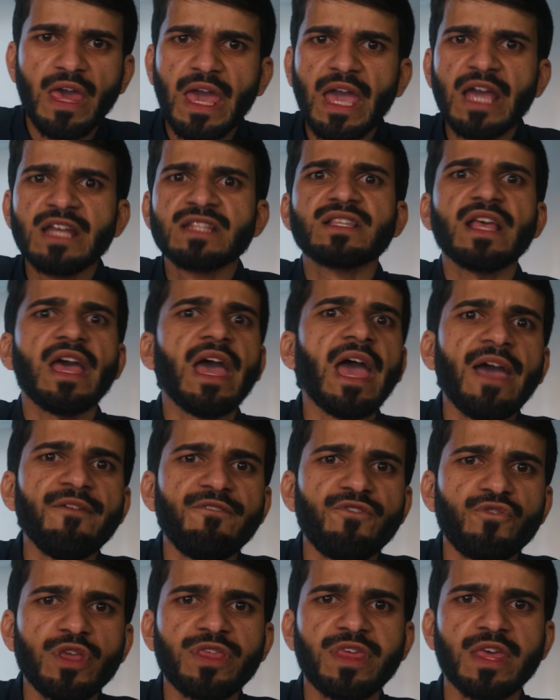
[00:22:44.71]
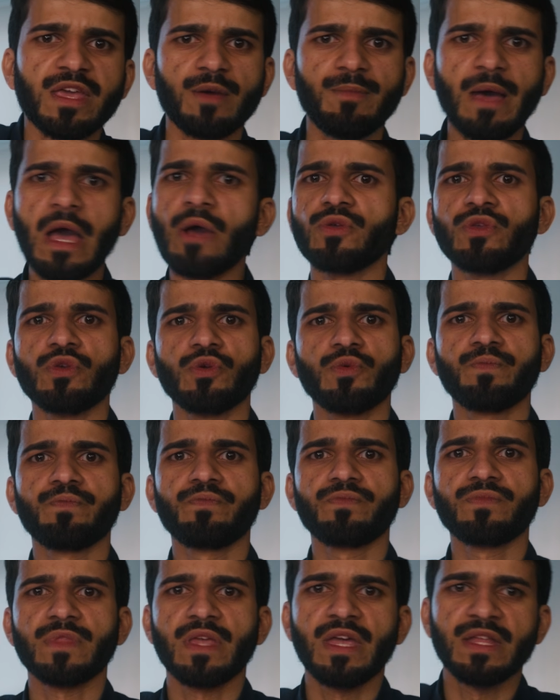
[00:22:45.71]
It's everything about you.
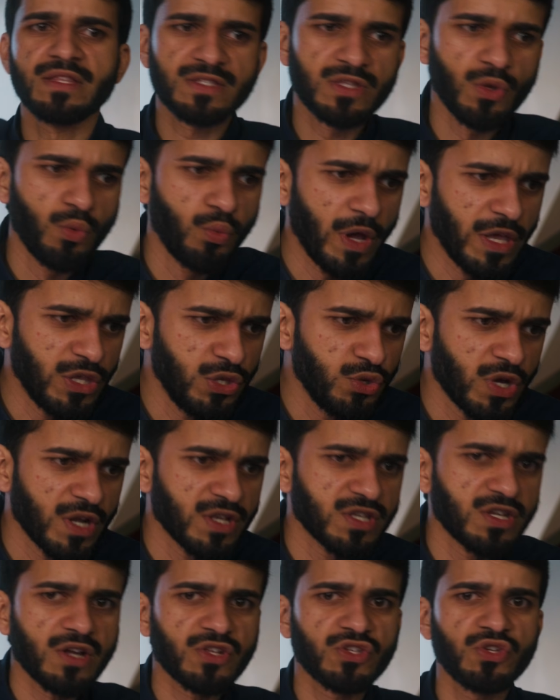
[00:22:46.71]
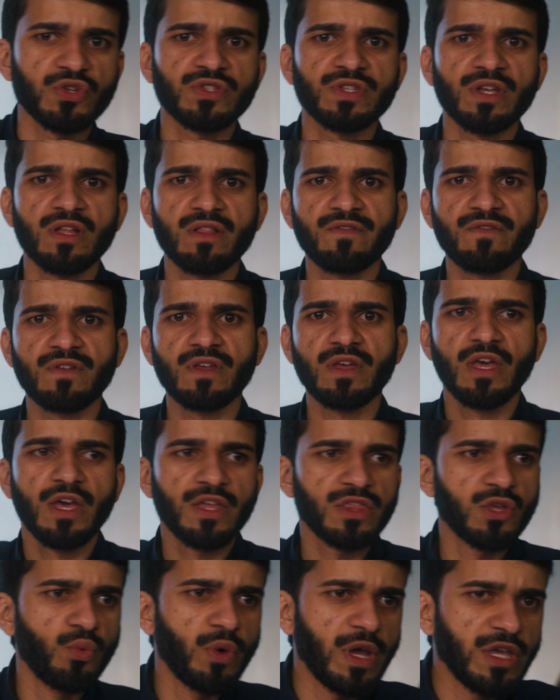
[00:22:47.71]
It's the way you conduct yourself,
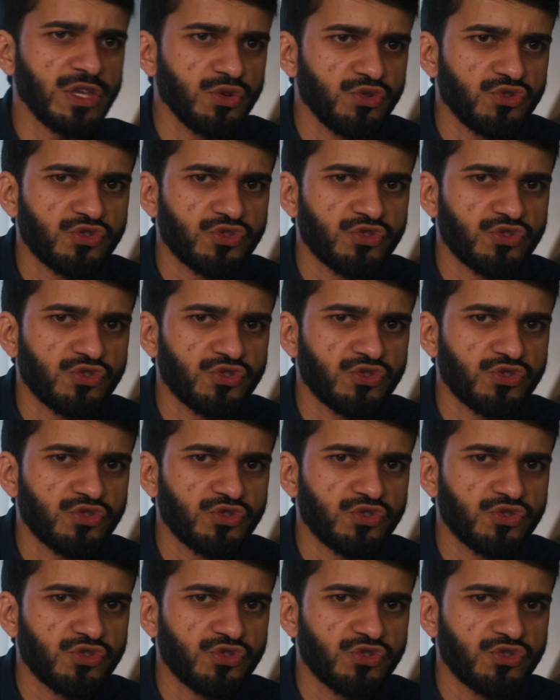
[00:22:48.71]
the way you